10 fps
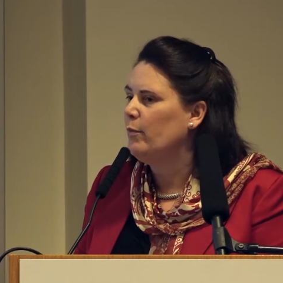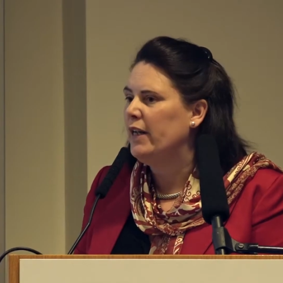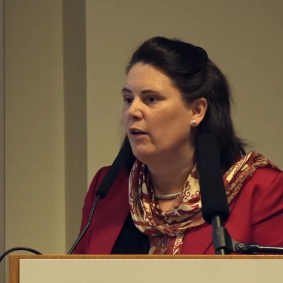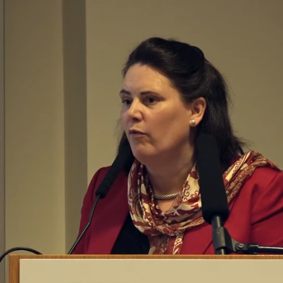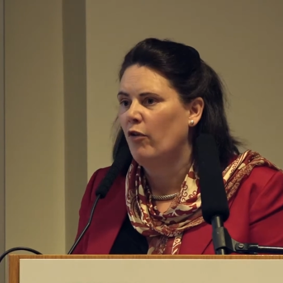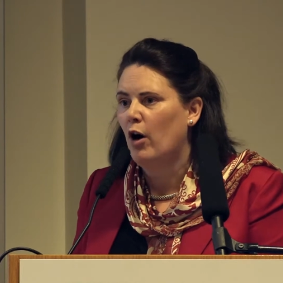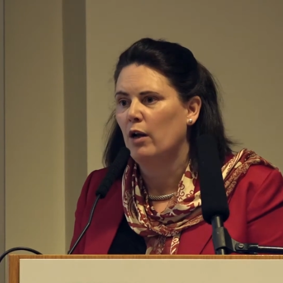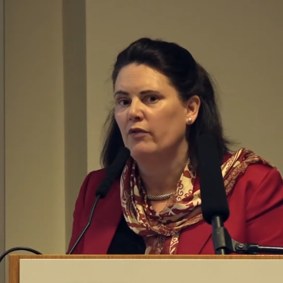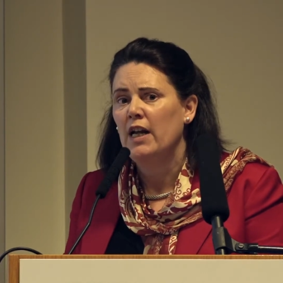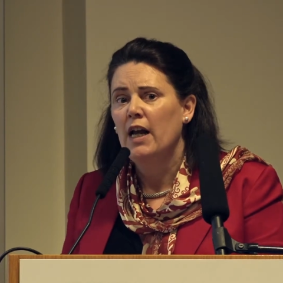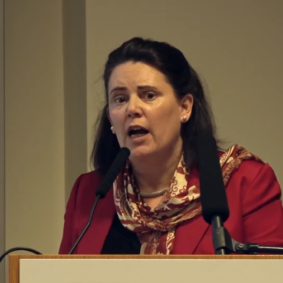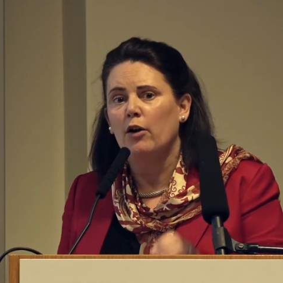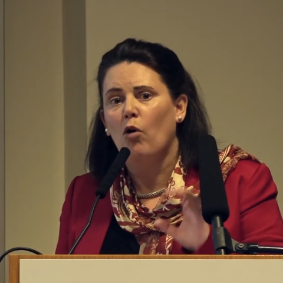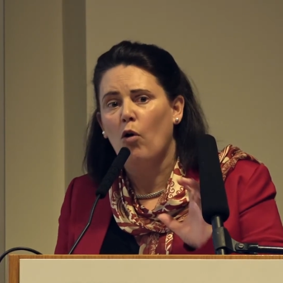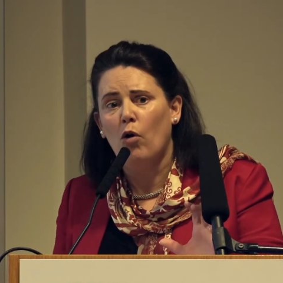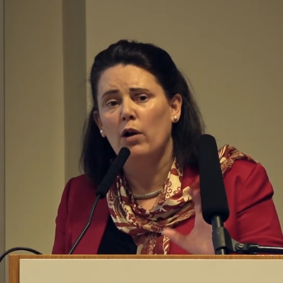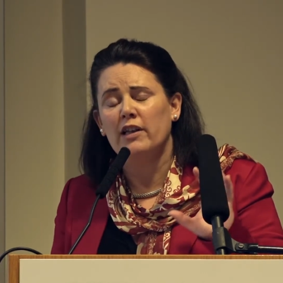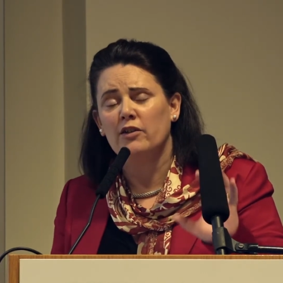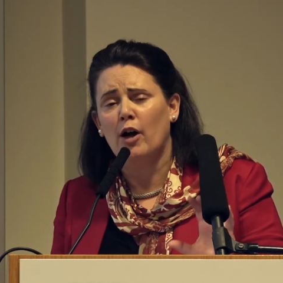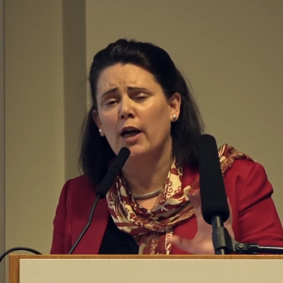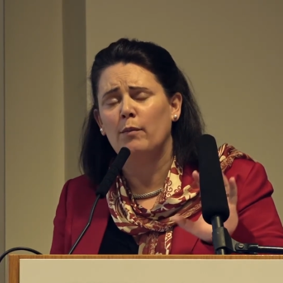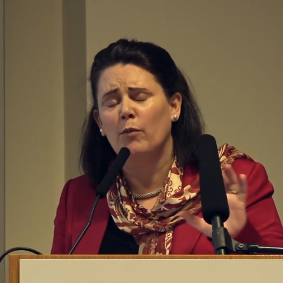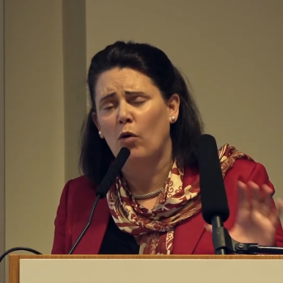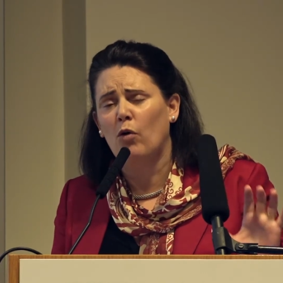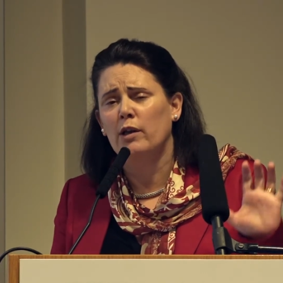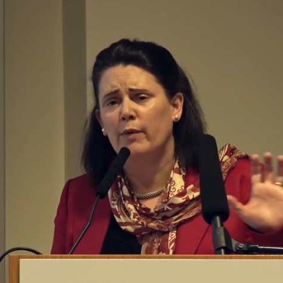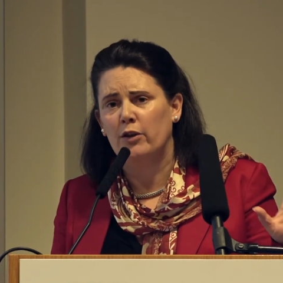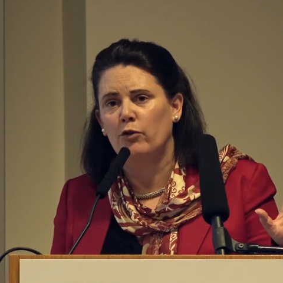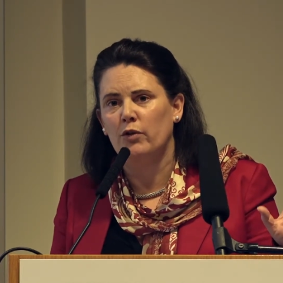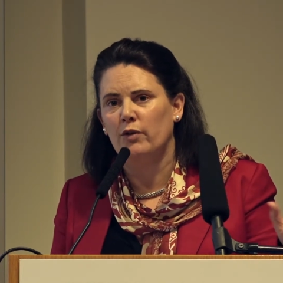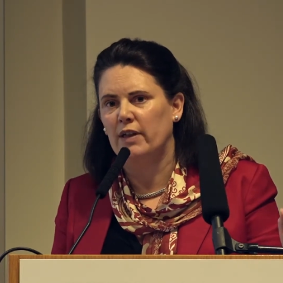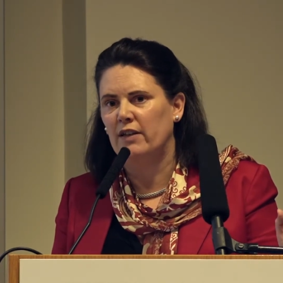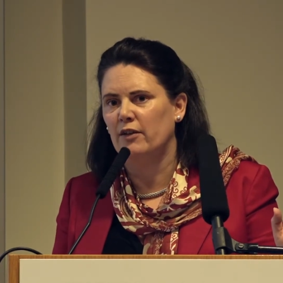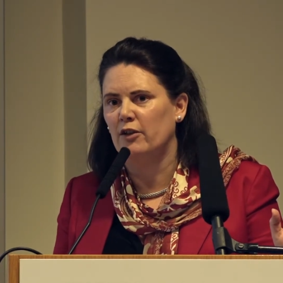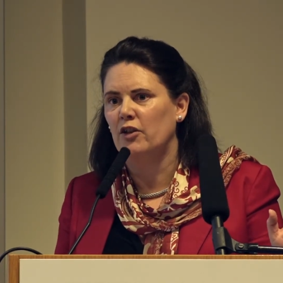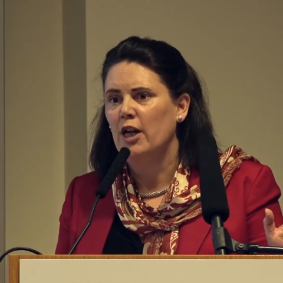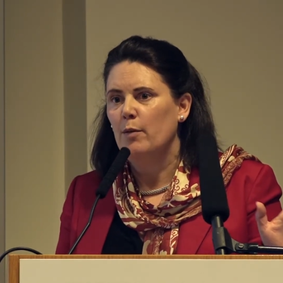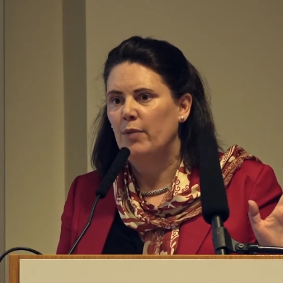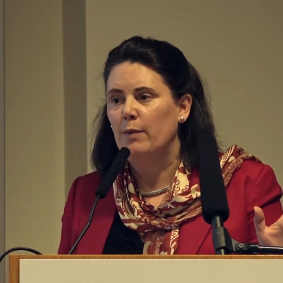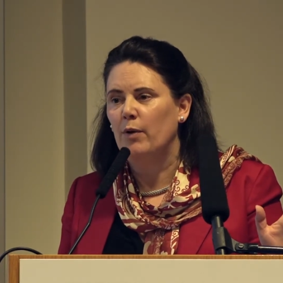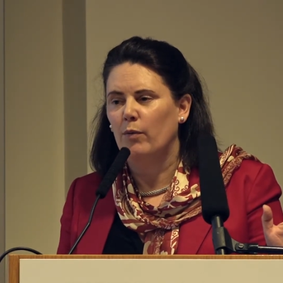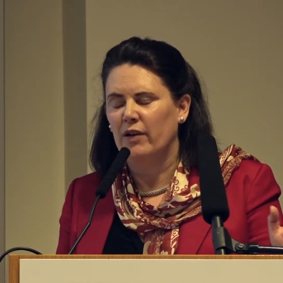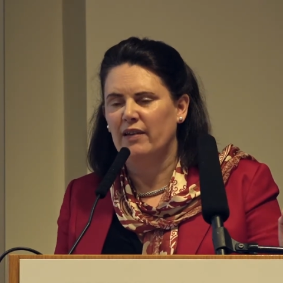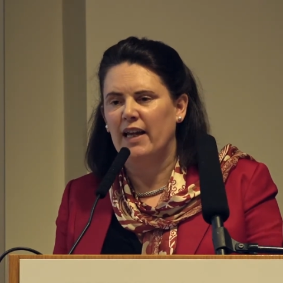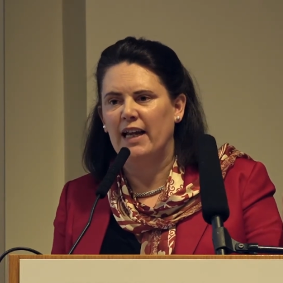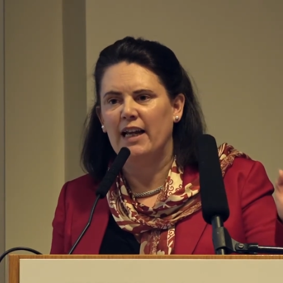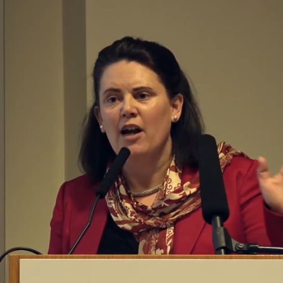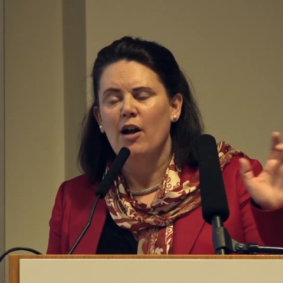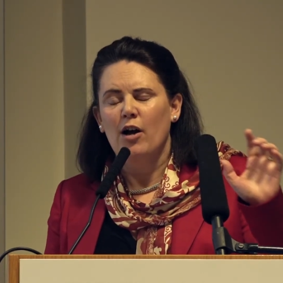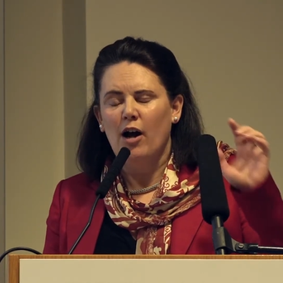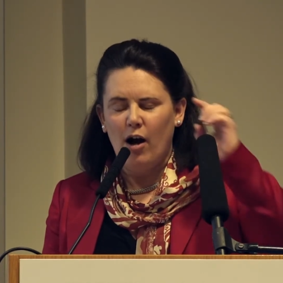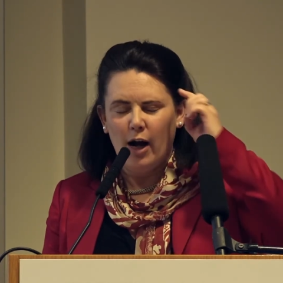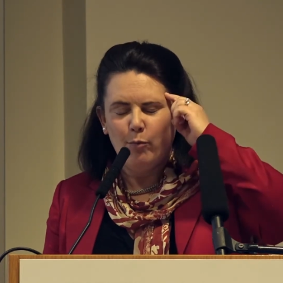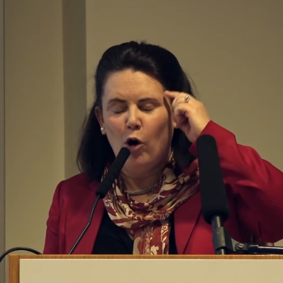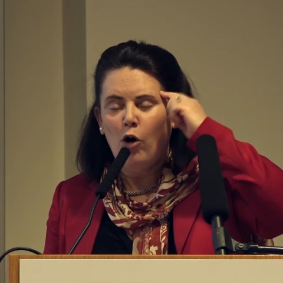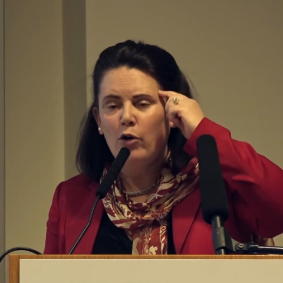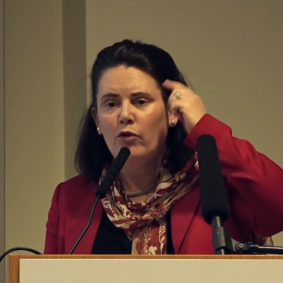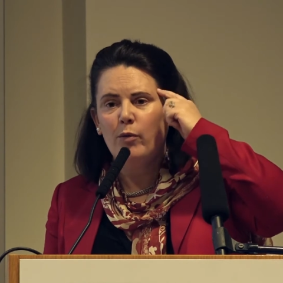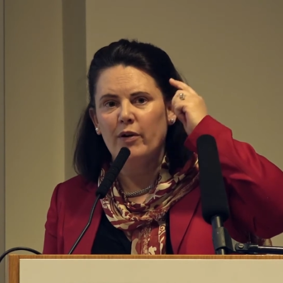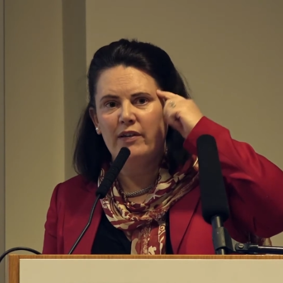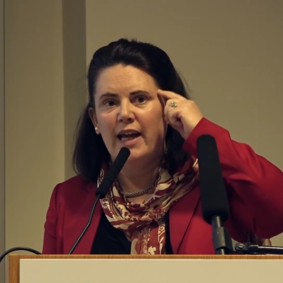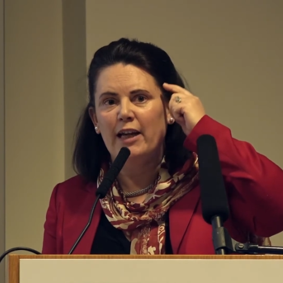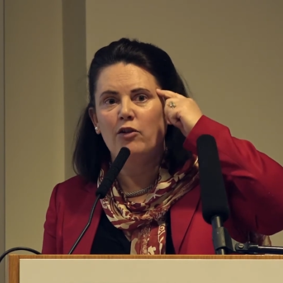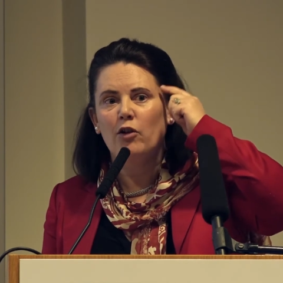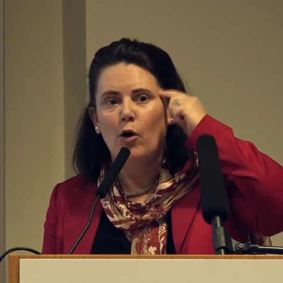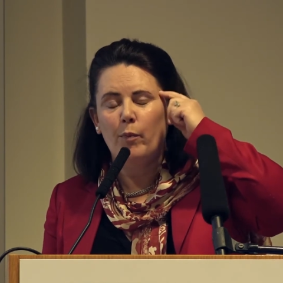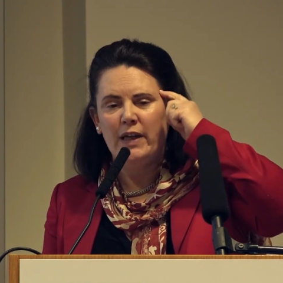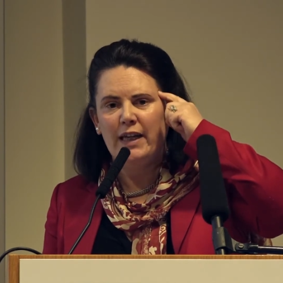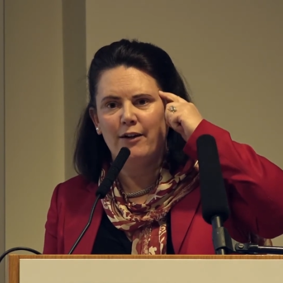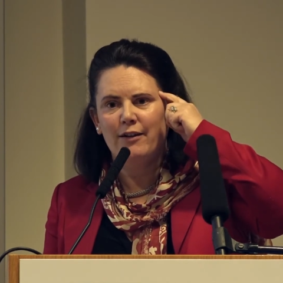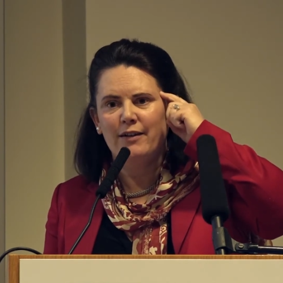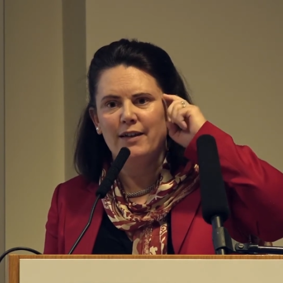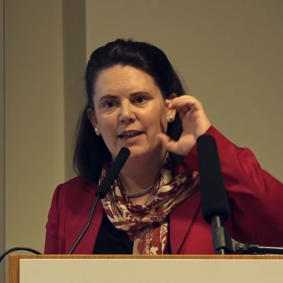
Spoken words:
being involved. And all the time, all the way through the research, people were saying, I'm 100% up here.